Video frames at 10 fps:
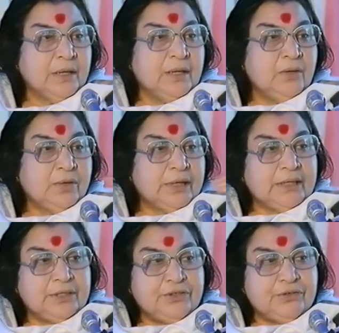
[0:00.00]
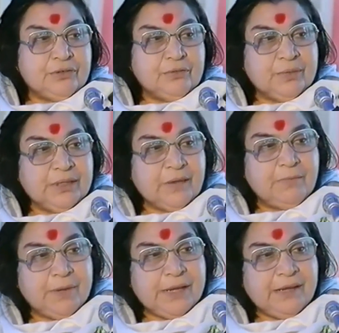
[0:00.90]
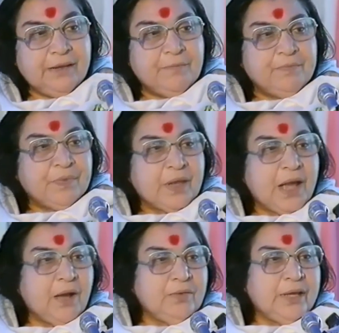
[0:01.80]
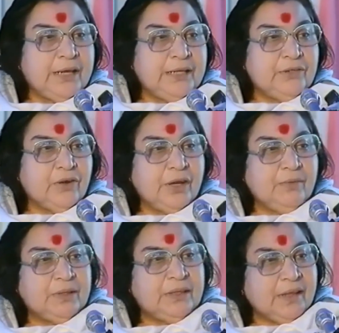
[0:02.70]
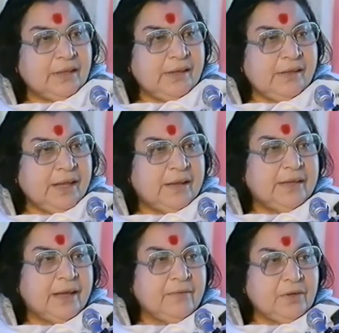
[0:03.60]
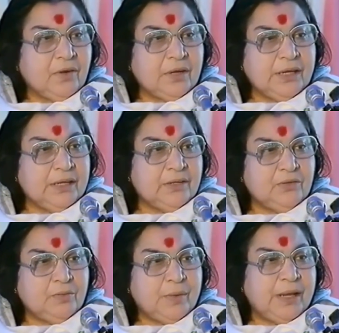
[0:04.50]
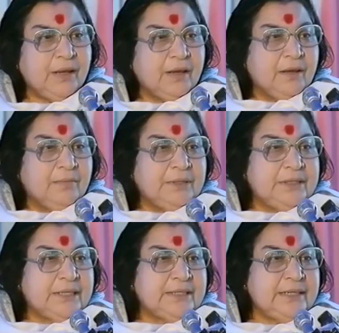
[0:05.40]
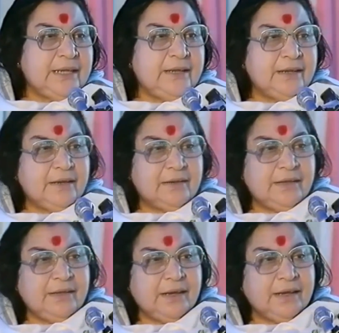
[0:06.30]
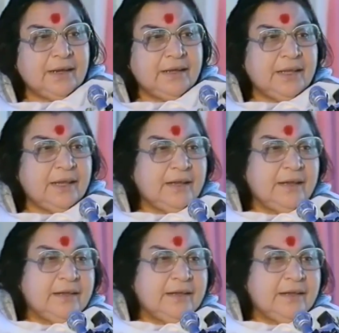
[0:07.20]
Look at the children, when they are playing, how they are enjoying with nothing there. They haven't got anything to play, but just see a little thing here and there.